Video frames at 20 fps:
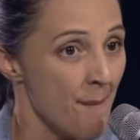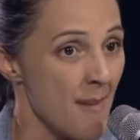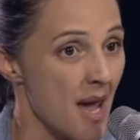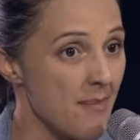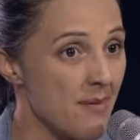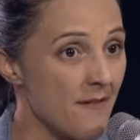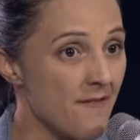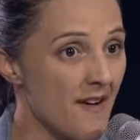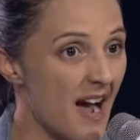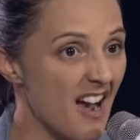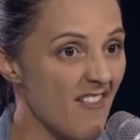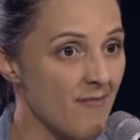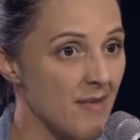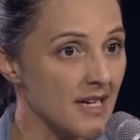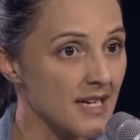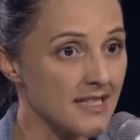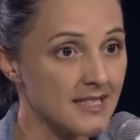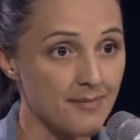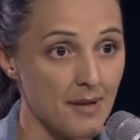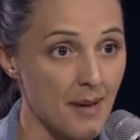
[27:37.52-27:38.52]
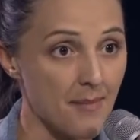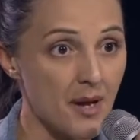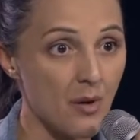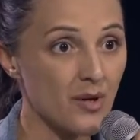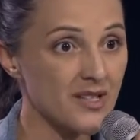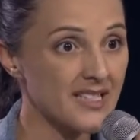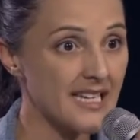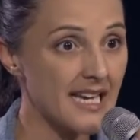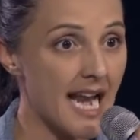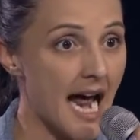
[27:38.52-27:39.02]
Maybe 5 minutes, maybe it
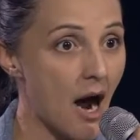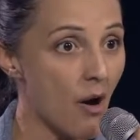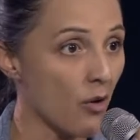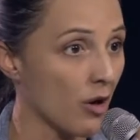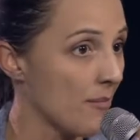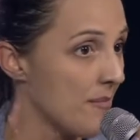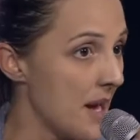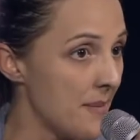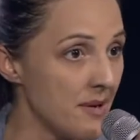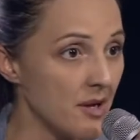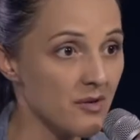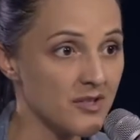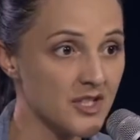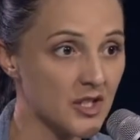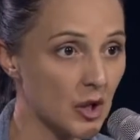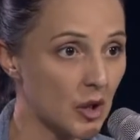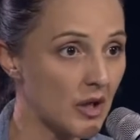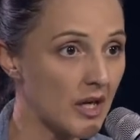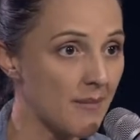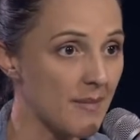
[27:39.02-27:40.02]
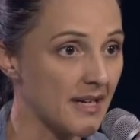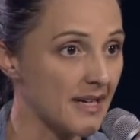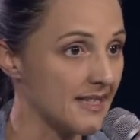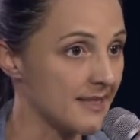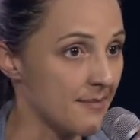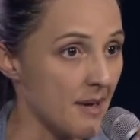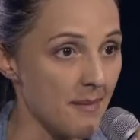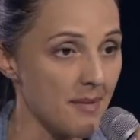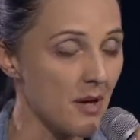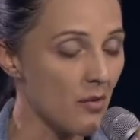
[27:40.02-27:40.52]
was an hour, maybe it was 30
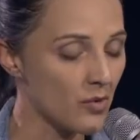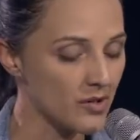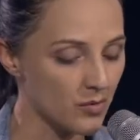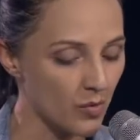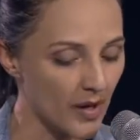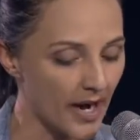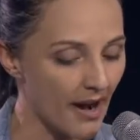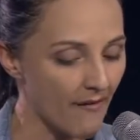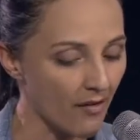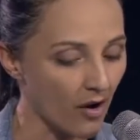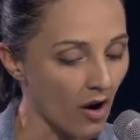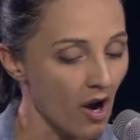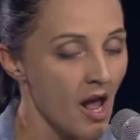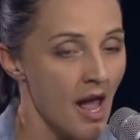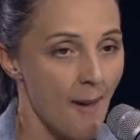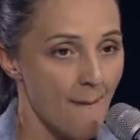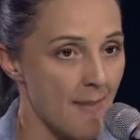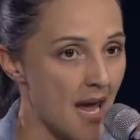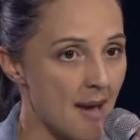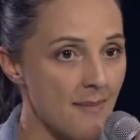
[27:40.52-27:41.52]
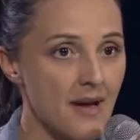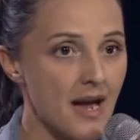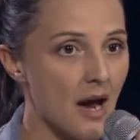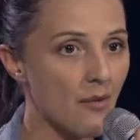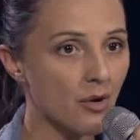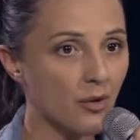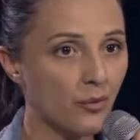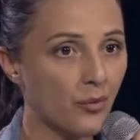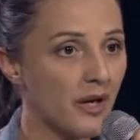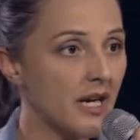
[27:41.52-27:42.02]
minutes, maybe it was whatever. Maybe
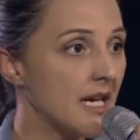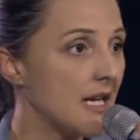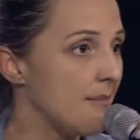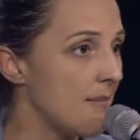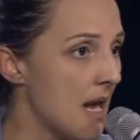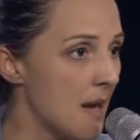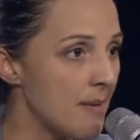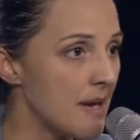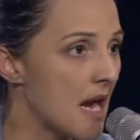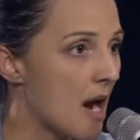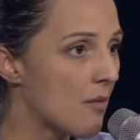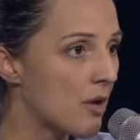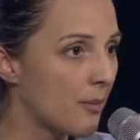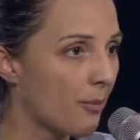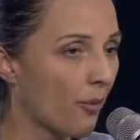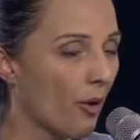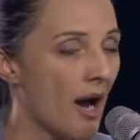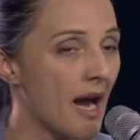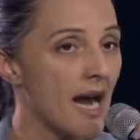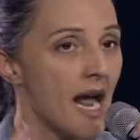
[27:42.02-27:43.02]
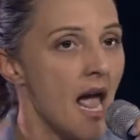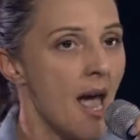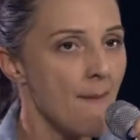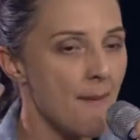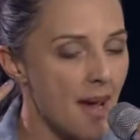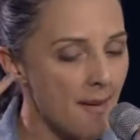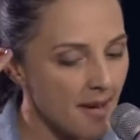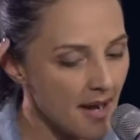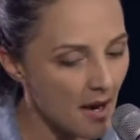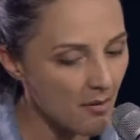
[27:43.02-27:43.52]
I would read, maybe I would pray,
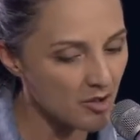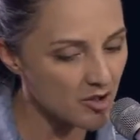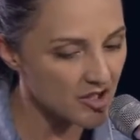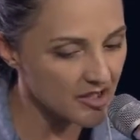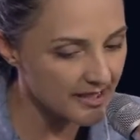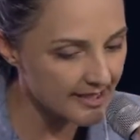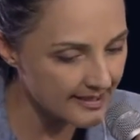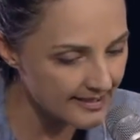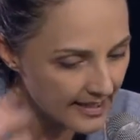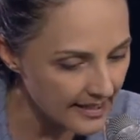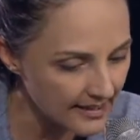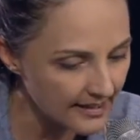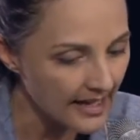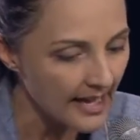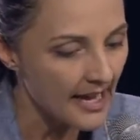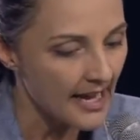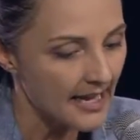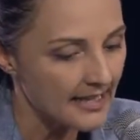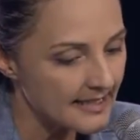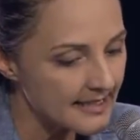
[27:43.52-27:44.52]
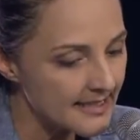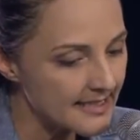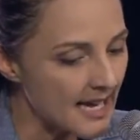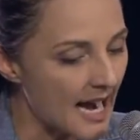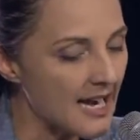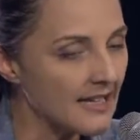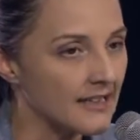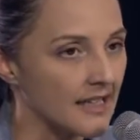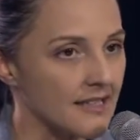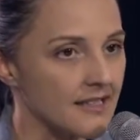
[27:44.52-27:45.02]
maybe I would just sit in
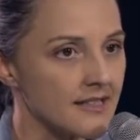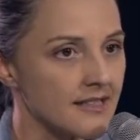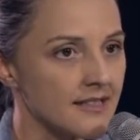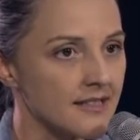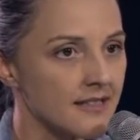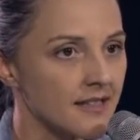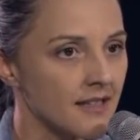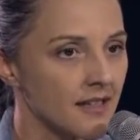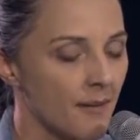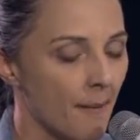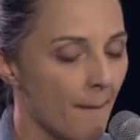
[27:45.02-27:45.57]
silence.